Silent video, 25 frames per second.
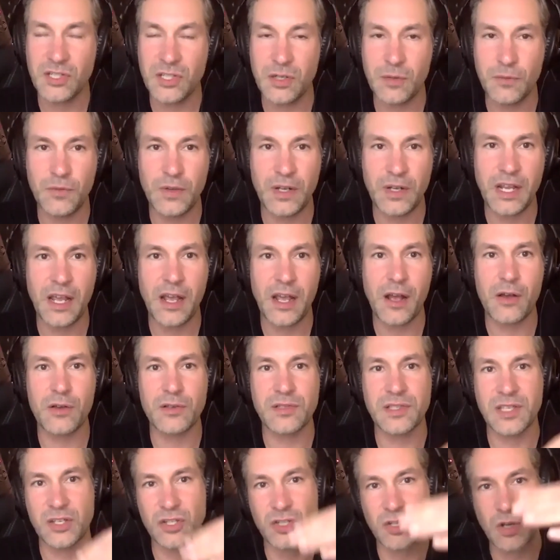videos,
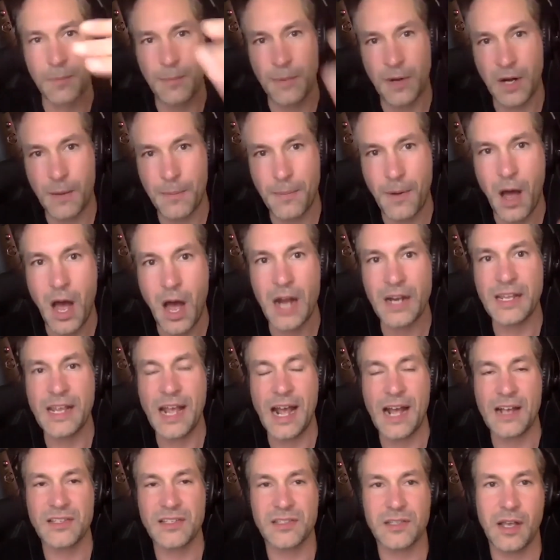they show up on a
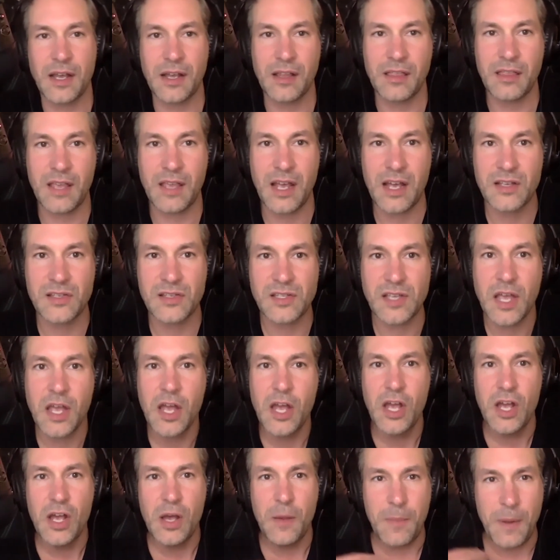podcast like this.
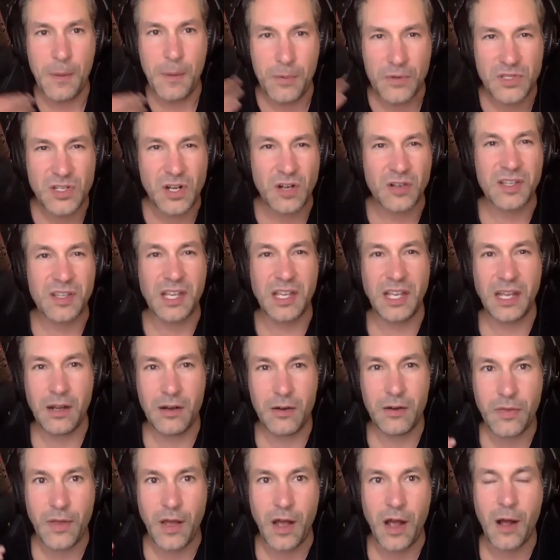People start to
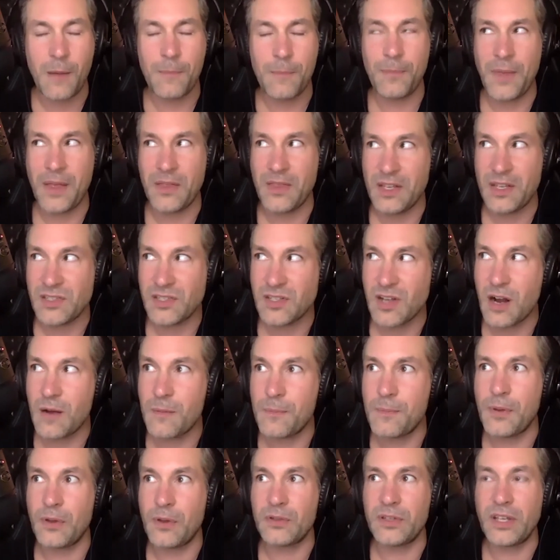hear them and they
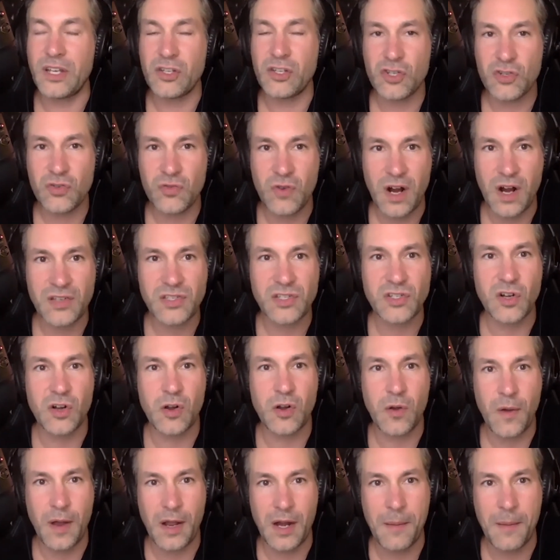start building trust or
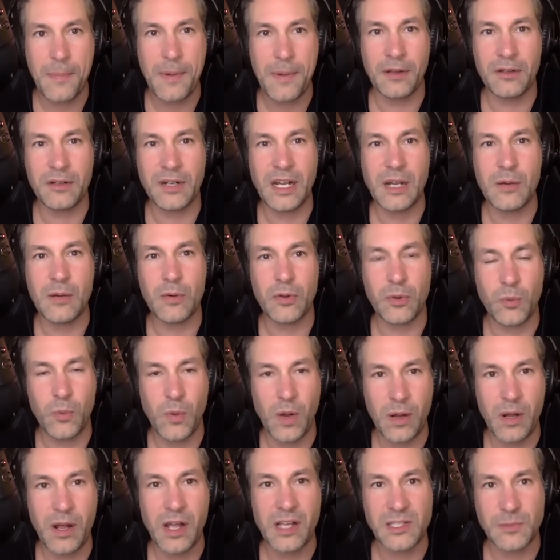credibility with
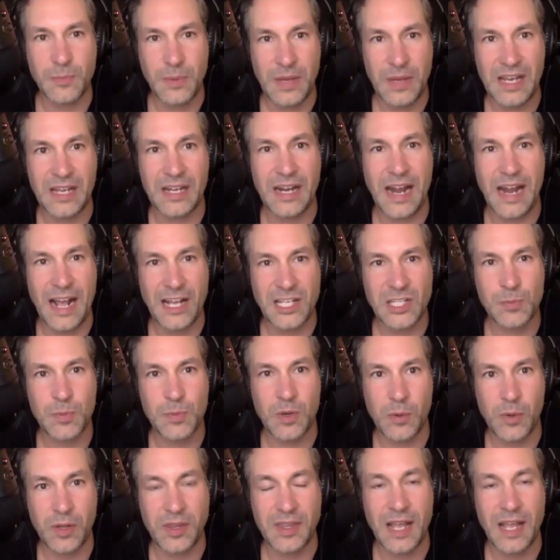as being an
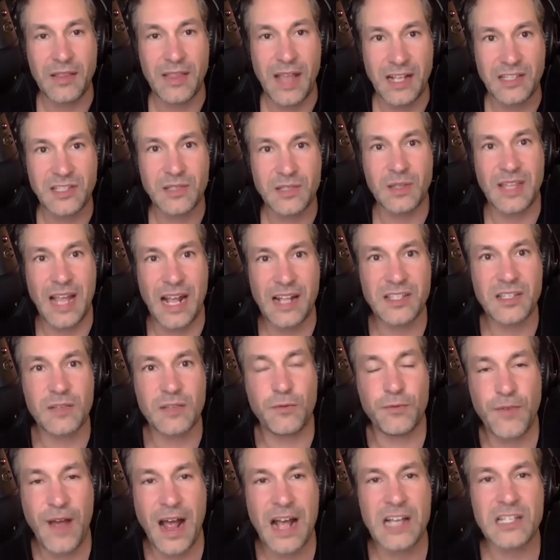expert with that. That's
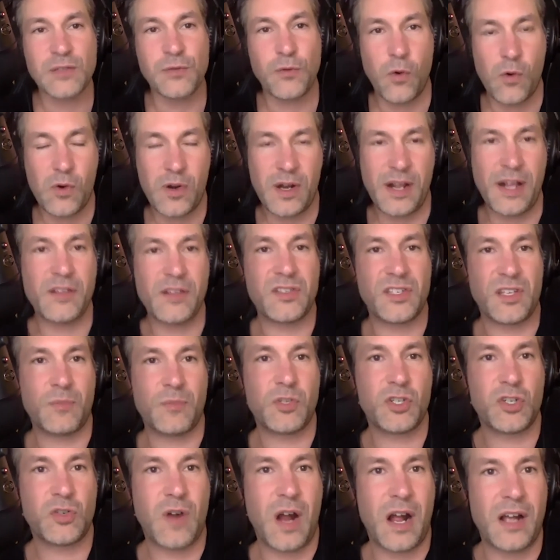fast forwarding some
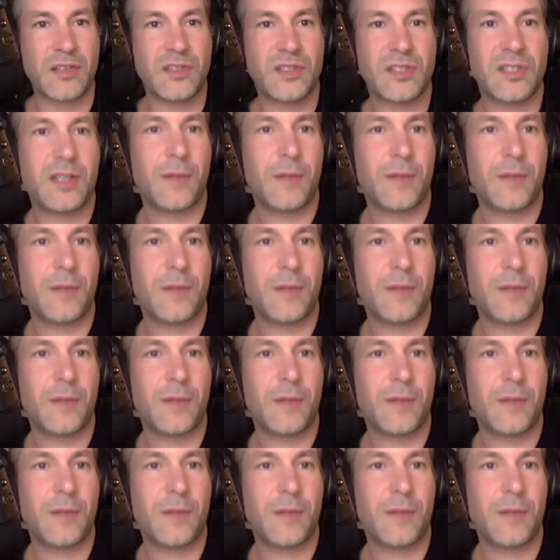trust.